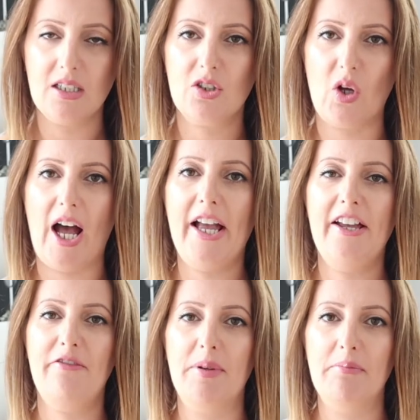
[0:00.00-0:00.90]
So I
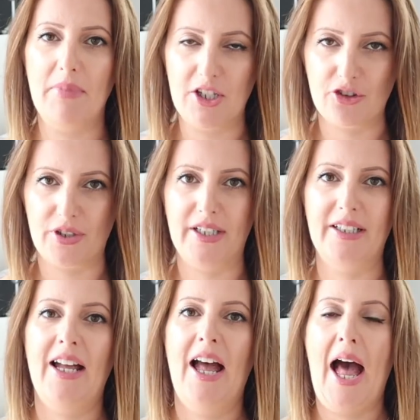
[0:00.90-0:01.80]
have been
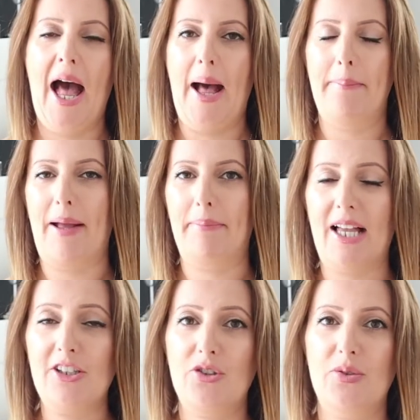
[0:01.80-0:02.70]
measuring my
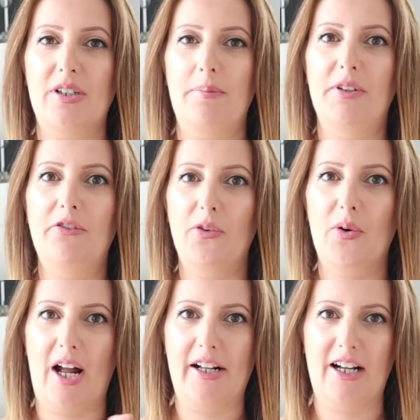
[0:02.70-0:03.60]
blood sugar
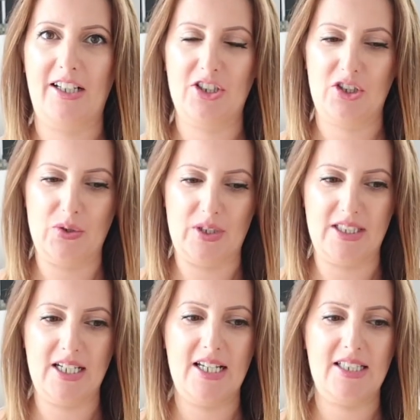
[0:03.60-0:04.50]
before I got to the
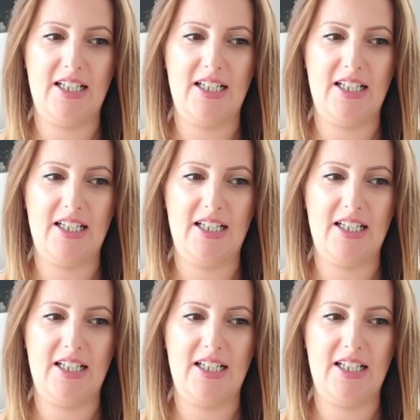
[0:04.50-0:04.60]
test,